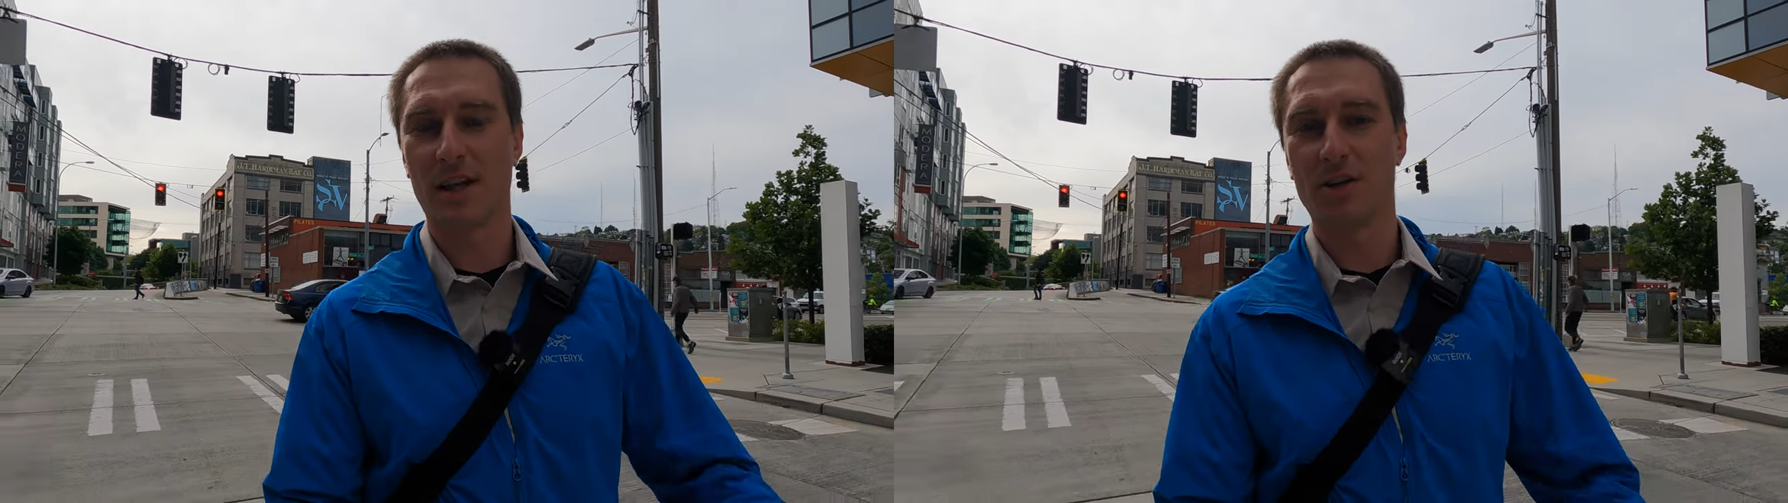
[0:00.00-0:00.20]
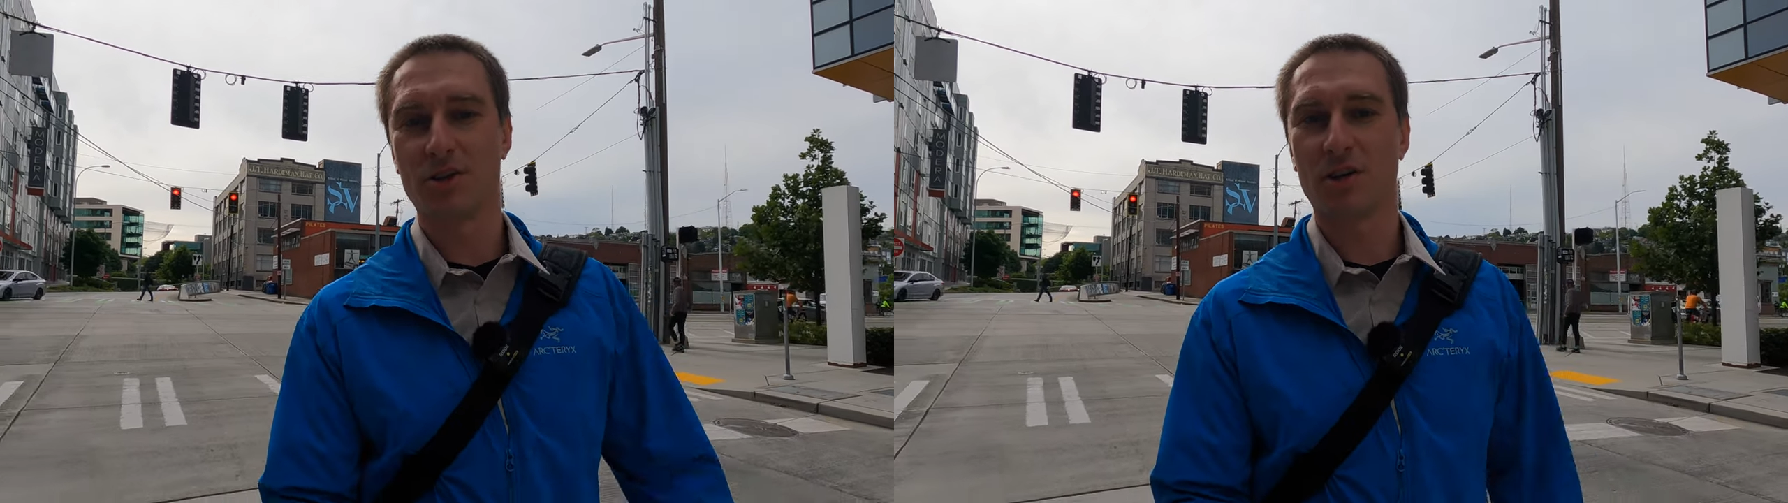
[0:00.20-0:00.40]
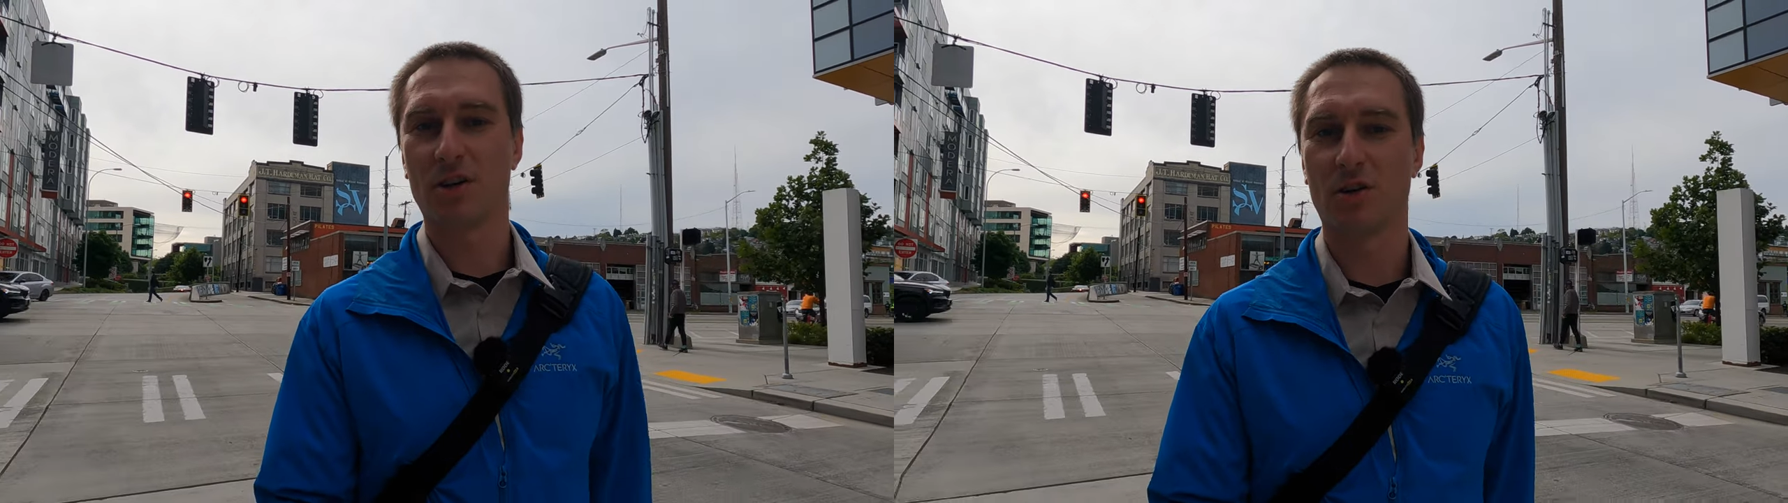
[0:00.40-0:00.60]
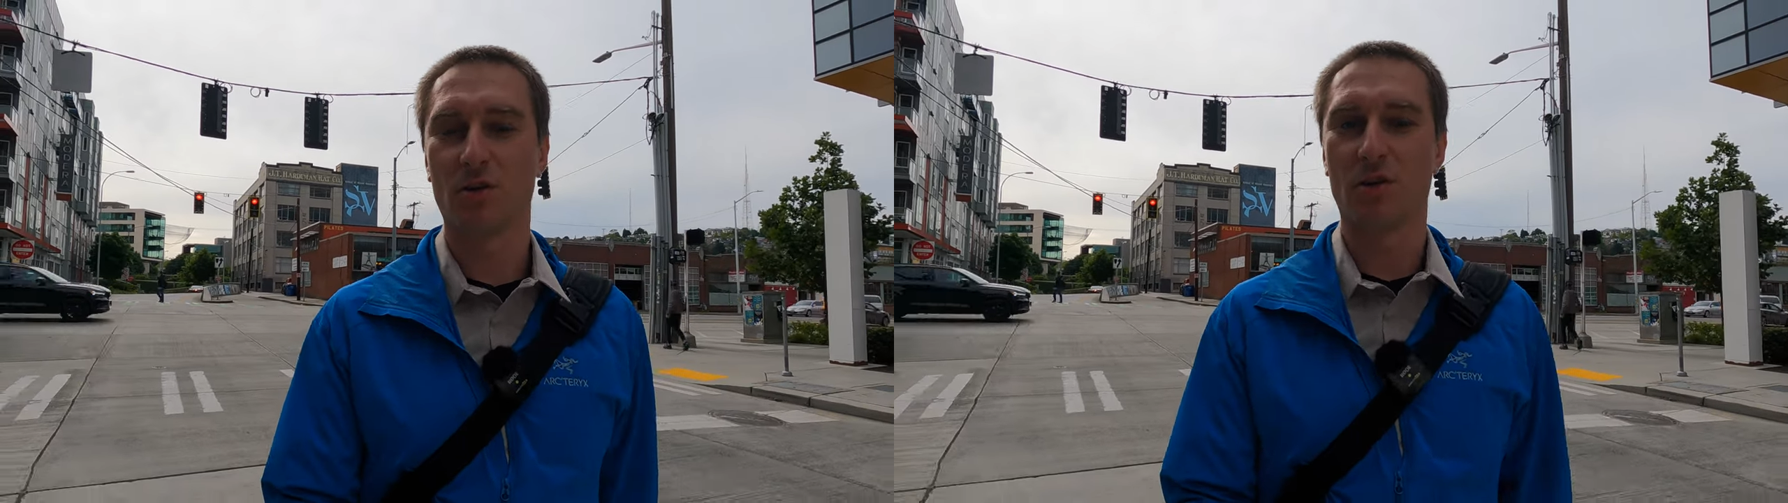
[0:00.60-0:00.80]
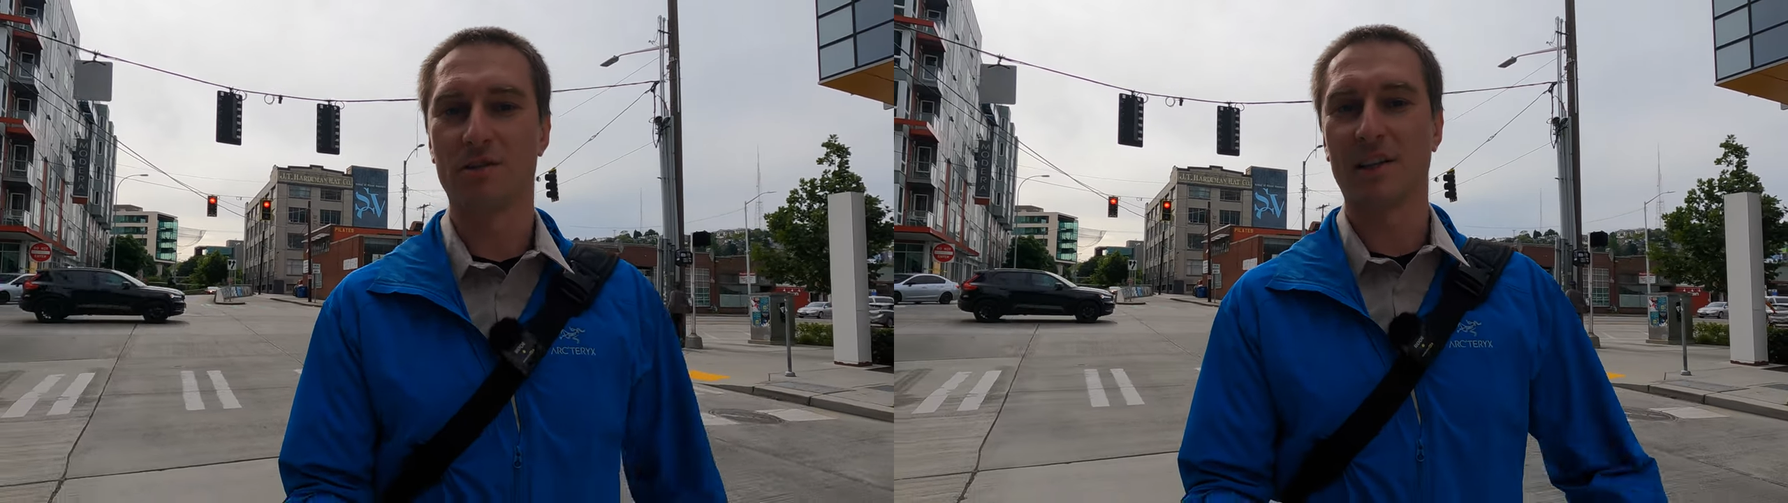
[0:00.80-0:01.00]
Asia
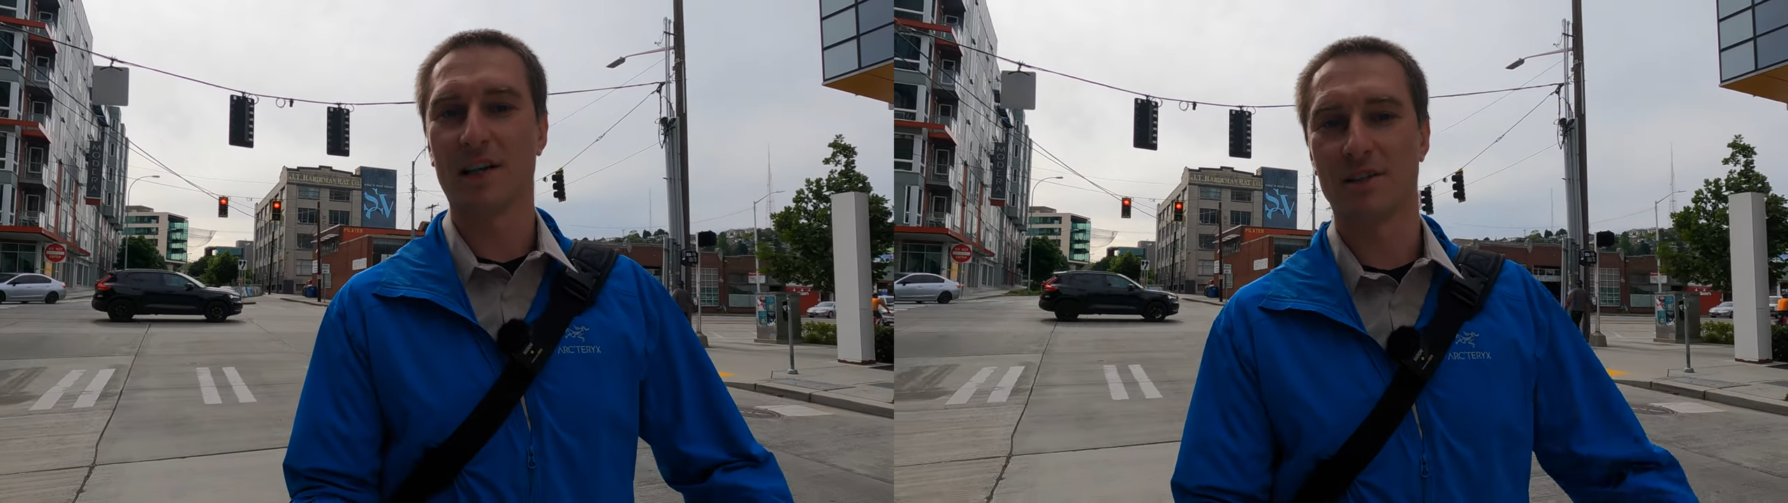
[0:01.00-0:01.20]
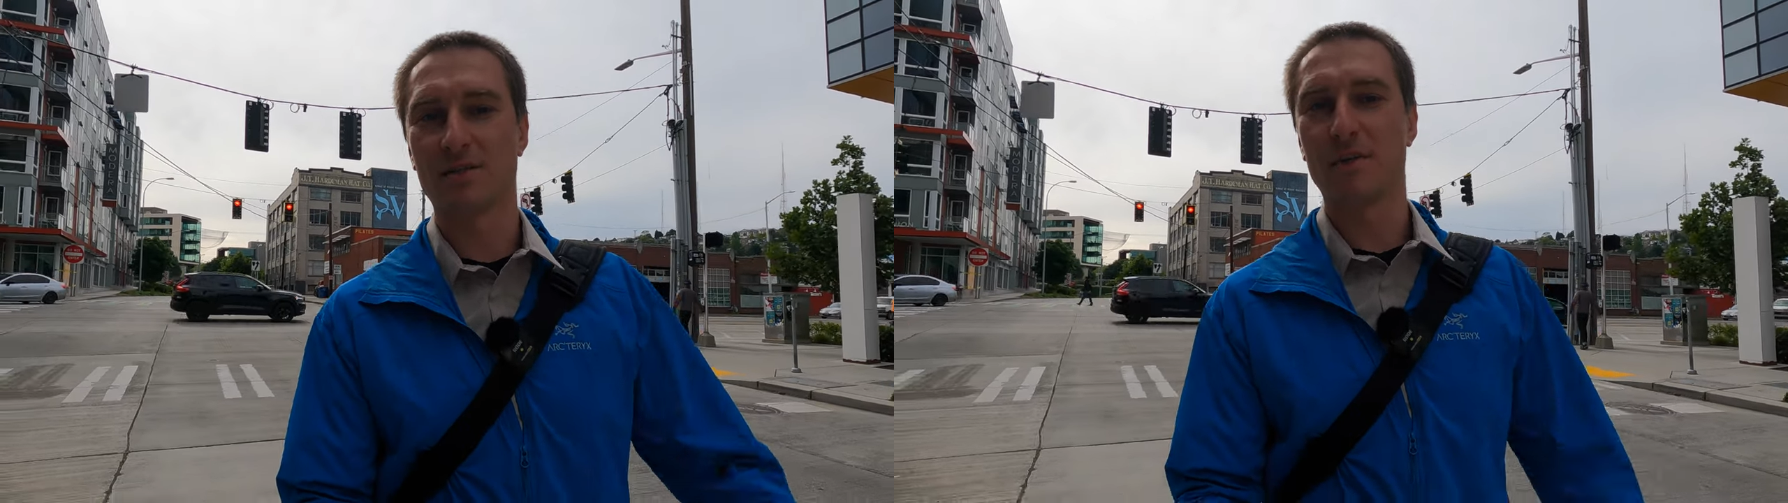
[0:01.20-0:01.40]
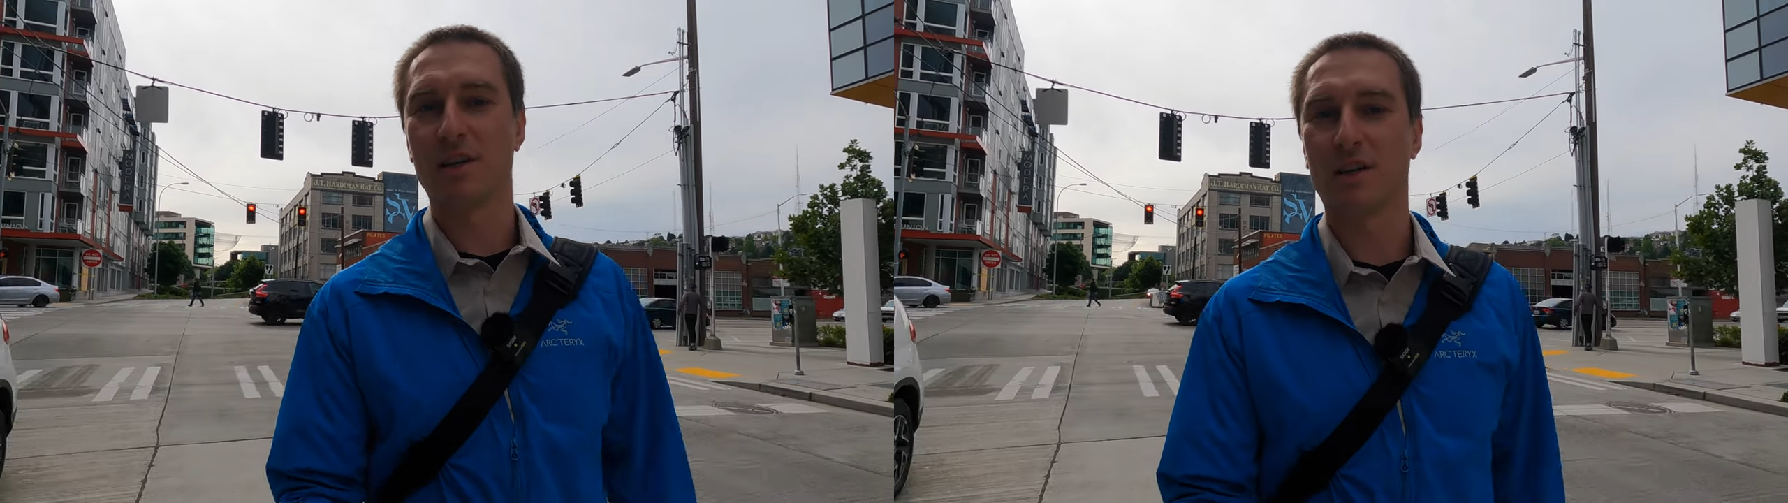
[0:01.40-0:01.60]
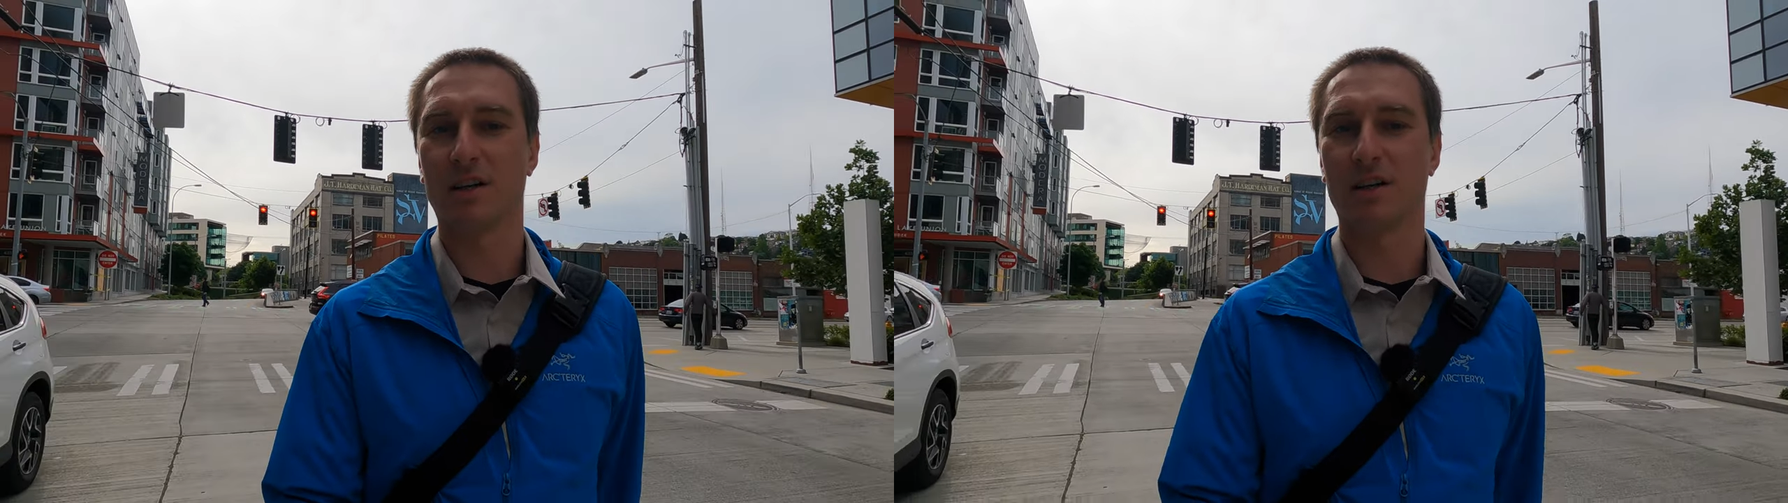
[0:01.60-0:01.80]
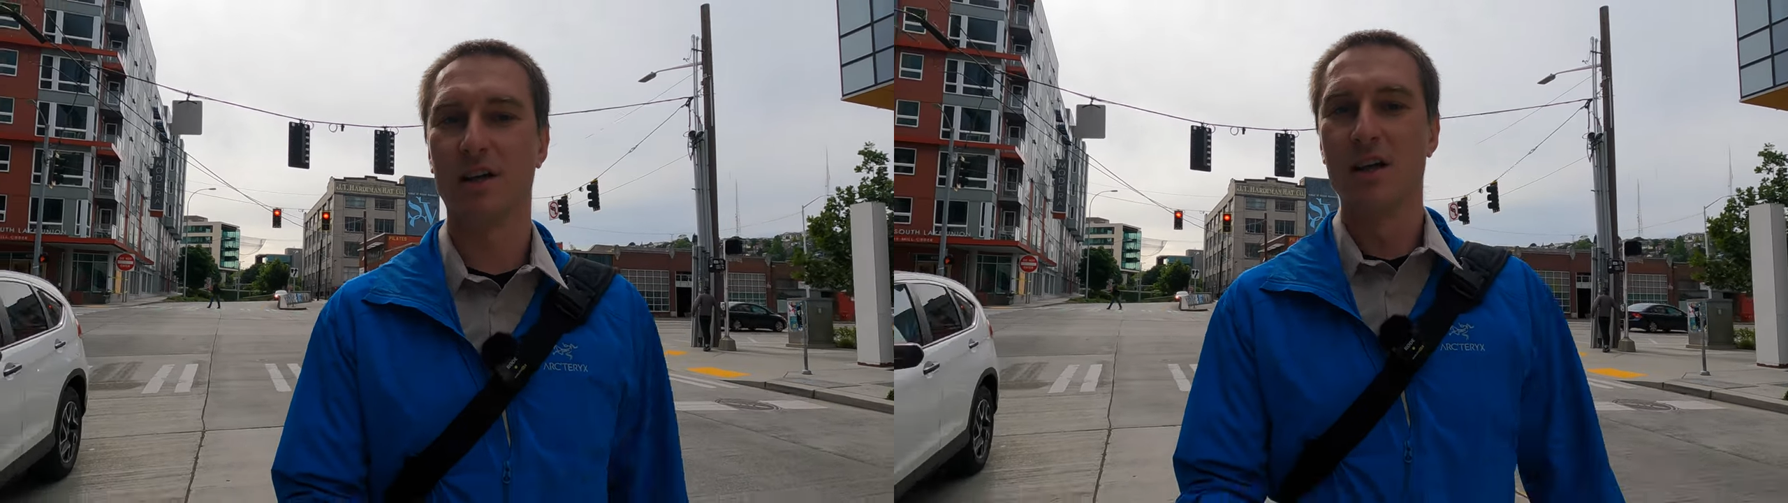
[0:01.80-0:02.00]
or Latin
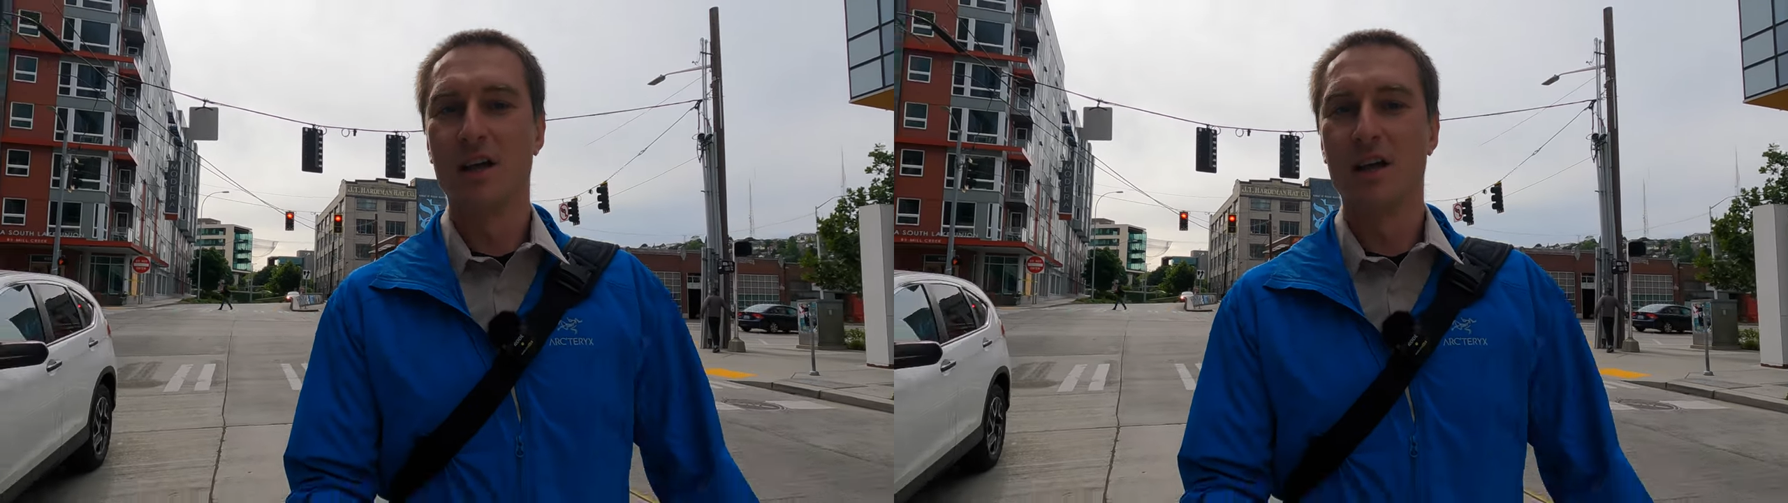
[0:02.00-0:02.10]
America